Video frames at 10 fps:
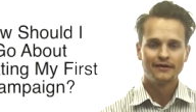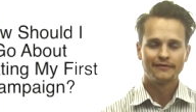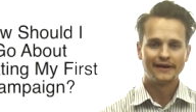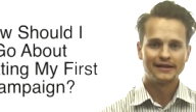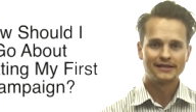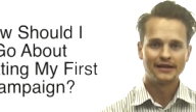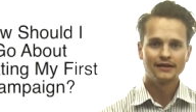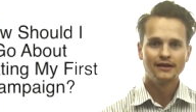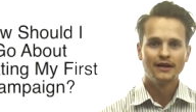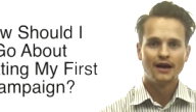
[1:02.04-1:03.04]

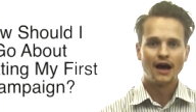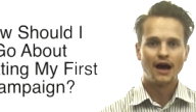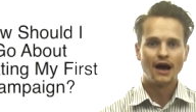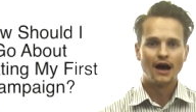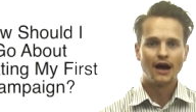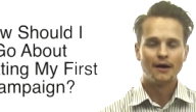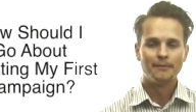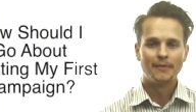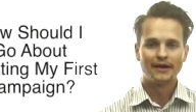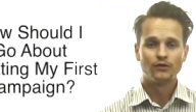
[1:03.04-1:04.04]
facing,
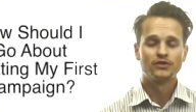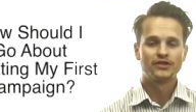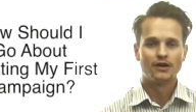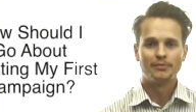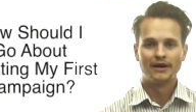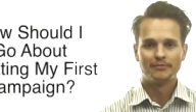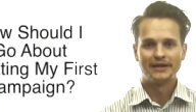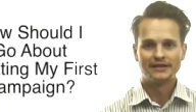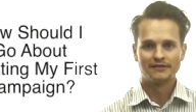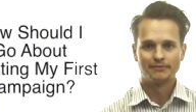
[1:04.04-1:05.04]
and also a bit of
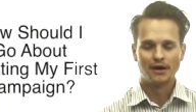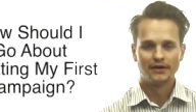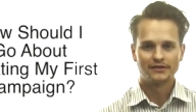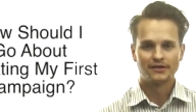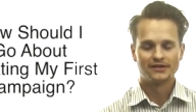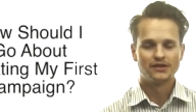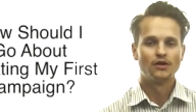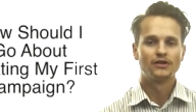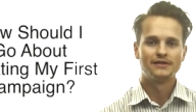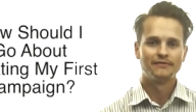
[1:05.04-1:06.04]
peace of mind because you're
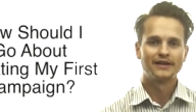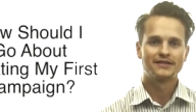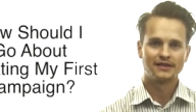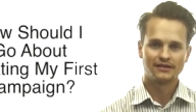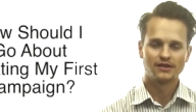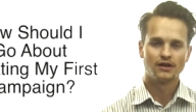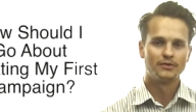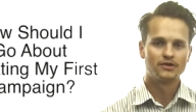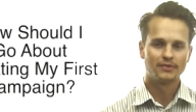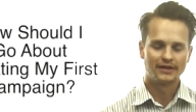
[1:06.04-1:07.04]
not investing so
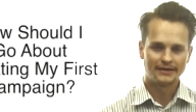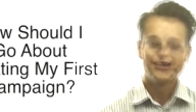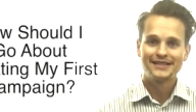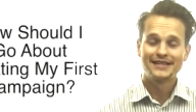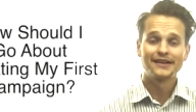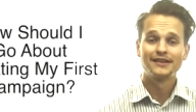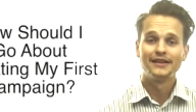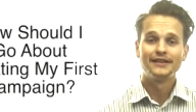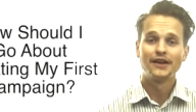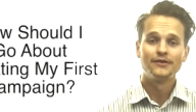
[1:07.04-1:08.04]
much money.
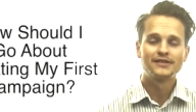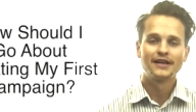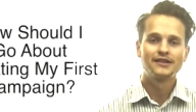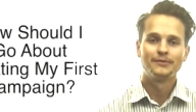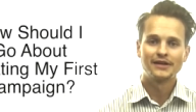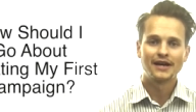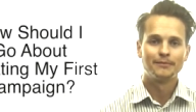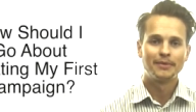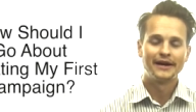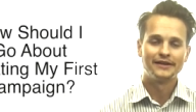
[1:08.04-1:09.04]
Secondly, don't set up your
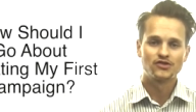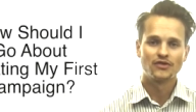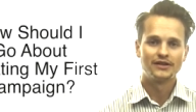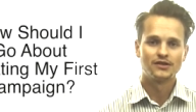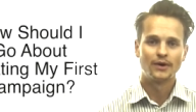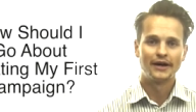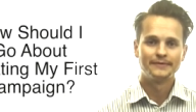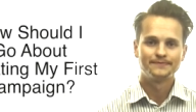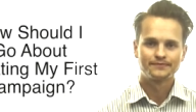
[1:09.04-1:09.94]
campaign straight away.